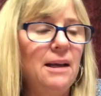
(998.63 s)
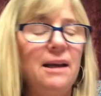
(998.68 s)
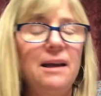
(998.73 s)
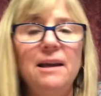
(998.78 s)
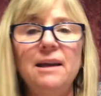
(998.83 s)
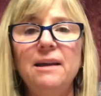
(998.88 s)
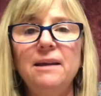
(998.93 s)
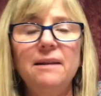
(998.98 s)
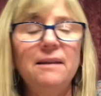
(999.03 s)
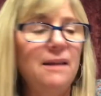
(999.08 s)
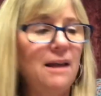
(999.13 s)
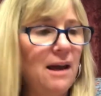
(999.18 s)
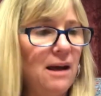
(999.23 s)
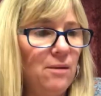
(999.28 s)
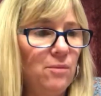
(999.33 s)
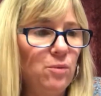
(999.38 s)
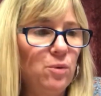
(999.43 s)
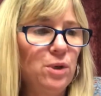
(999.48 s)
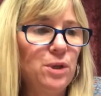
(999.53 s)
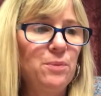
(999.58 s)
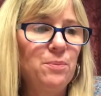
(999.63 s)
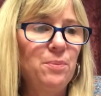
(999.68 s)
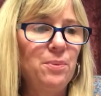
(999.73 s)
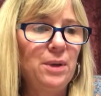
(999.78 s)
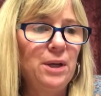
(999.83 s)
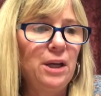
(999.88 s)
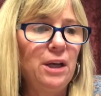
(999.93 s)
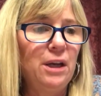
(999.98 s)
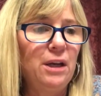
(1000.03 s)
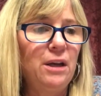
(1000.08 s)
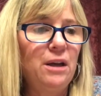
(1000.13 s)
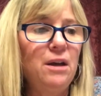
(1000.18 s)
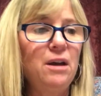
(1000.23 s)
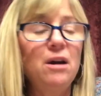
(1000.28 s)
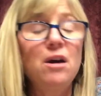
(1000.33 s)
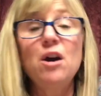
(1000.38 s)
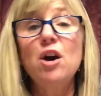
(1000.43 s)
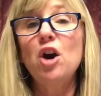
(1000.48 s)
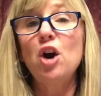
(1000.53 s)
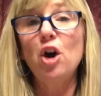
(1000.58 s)
and that would be
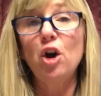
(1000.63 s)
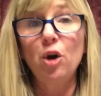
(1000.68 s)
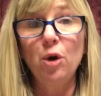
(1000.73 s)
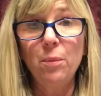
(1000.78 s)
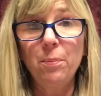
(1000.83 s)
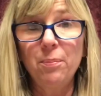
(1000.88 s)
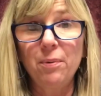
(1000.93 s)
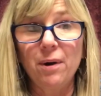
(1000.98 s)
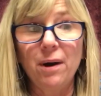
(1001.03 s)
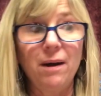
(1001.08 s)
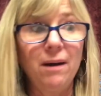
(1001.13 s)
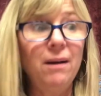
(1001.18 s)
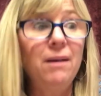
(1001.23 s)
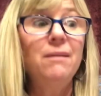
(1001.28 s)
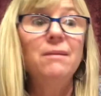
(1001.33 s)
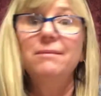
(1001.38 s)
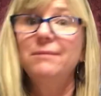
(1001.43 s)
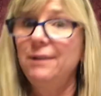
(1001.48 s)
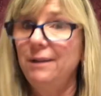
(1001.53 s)
Oprah.